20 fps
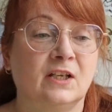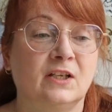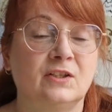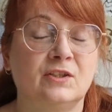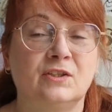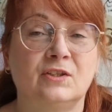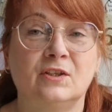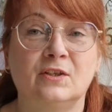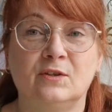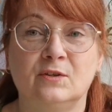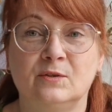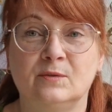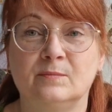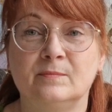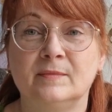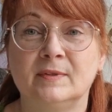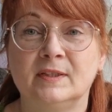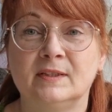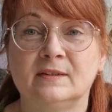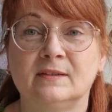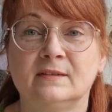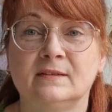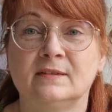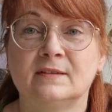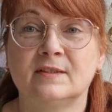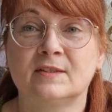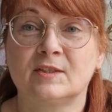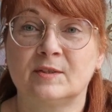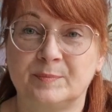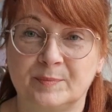a Zoom
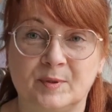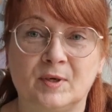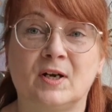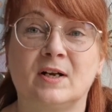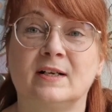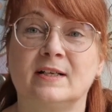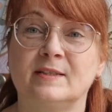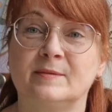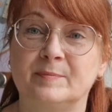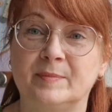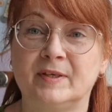surprise